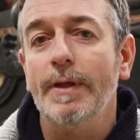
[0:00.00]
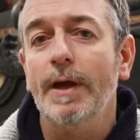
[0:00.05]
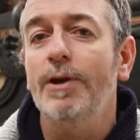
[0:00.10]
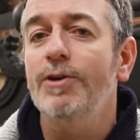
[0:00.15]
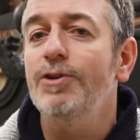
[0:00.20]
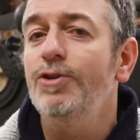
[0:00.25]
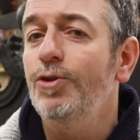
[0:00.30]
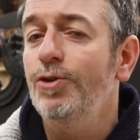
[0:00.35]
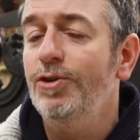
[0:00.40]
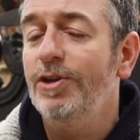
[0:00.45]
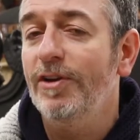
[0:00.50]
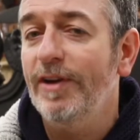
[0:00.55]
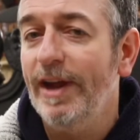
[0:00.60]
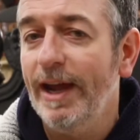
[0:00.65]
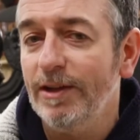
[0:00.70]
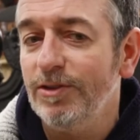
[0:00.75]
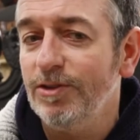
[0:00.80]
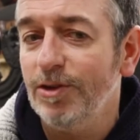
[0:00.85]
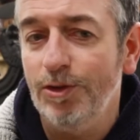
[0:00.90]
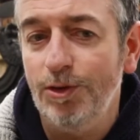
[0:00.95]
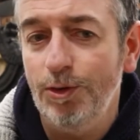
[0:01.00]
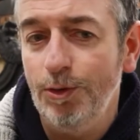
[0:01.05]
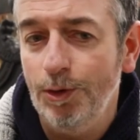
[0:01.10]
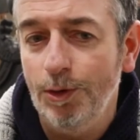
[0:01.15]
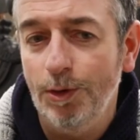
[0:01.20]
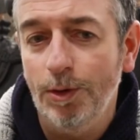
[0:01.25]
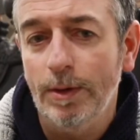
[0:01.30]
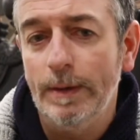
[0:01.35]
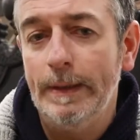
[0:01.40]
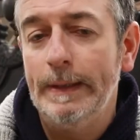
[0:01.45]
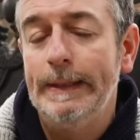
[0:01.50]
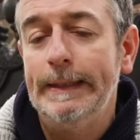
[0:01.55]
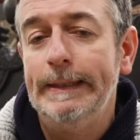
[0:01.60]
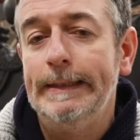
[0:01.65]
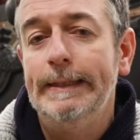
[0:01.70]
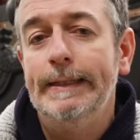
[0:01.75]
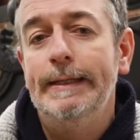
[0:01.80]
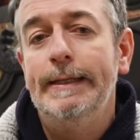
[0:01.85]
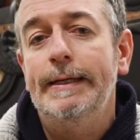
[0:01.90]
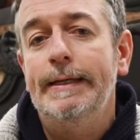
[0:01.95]
Our new director, Nuno,
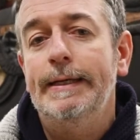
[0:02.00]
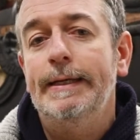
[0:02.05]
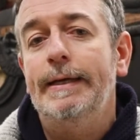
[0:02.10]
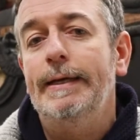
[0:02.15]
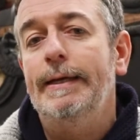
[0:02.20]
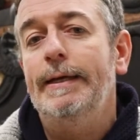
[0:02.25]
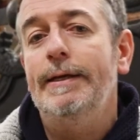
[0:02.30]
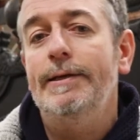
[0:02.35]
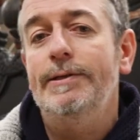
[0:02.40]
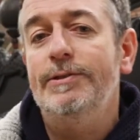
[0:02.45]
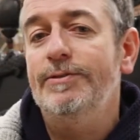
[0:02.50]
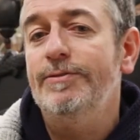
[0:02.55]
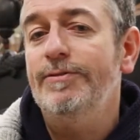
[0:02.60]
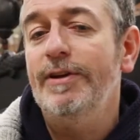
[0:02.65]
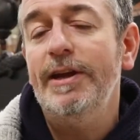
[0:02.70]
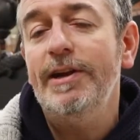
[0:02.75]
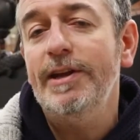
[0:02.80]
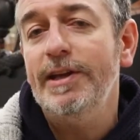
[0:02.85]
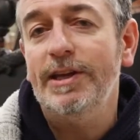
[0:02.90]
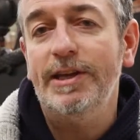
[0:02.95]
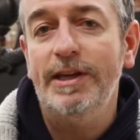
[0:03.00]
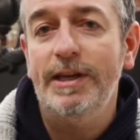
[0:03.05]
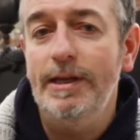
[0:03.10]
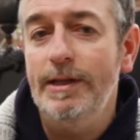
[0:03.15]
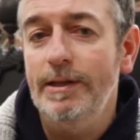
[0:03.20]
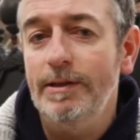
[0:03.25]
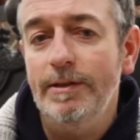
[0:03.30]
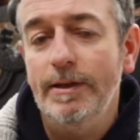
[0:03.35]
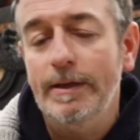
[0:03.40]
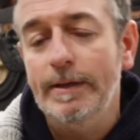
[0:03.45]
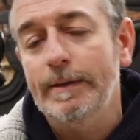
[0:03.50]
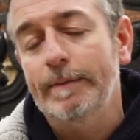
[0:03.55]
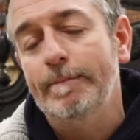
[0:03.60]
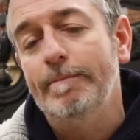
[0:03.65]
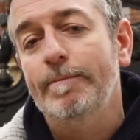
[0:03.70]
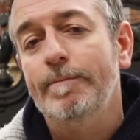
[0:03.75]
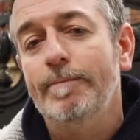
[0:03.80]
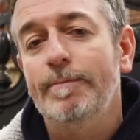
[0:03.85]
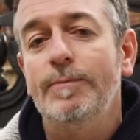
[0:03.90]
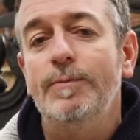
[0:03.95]
is very keen
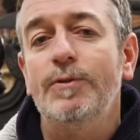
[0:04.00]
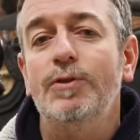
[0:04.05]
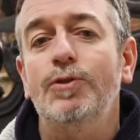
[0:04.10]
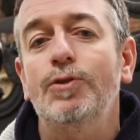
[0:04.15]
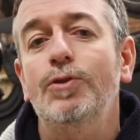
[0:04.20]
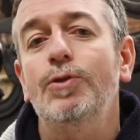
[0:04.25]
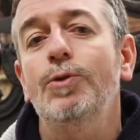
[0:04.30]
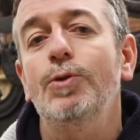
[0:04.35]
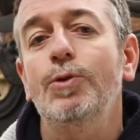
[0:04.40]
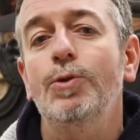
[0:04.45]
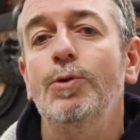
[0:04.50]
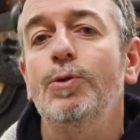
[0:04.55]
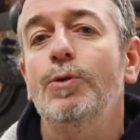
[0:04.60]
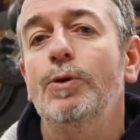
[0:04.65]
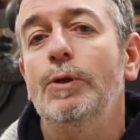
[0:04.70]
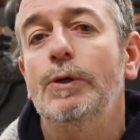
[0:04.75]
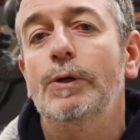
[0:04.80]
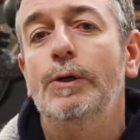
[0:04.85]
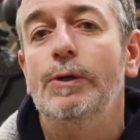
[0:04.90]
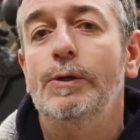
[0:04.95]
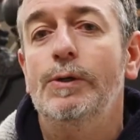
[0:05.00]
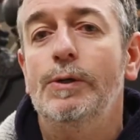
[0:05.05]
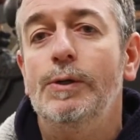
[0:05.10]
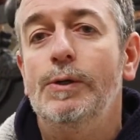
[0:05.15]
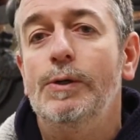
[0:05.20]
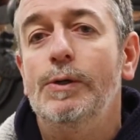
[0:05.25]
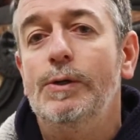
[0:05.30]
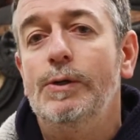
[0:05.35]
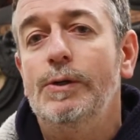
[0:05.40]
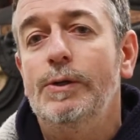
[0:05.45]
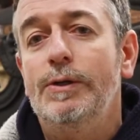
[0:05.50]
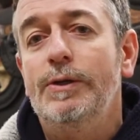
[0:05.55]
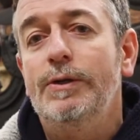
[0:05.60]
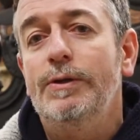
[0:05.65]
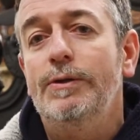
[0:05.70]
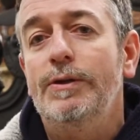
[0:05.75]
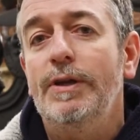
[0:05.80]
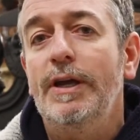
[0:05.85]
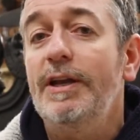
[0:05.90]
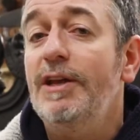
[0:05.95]
to
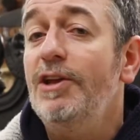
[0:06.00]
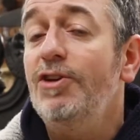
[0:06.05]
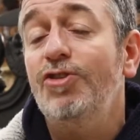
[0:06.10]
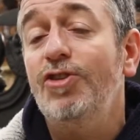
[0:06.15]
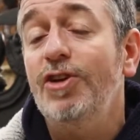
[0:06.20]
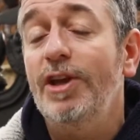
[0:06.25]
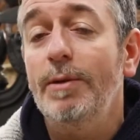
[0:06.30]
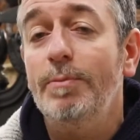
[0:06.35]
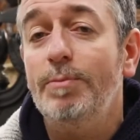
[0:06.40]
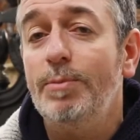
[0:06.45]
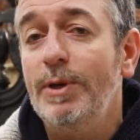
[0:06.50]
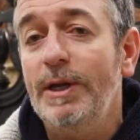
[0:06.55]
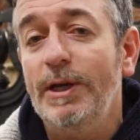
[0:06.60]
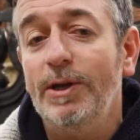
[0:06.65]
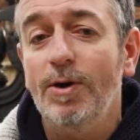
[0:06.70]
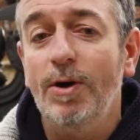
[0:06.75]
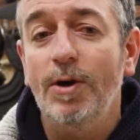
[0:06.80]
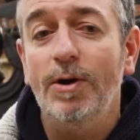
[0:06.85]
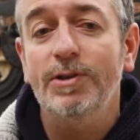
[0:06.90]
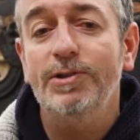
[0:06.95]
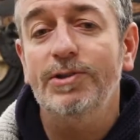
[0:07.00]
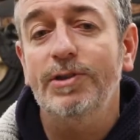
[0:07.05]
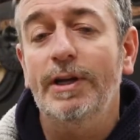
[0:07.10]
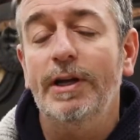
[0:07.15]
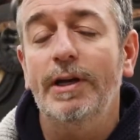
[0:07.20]
initiate Peacocks in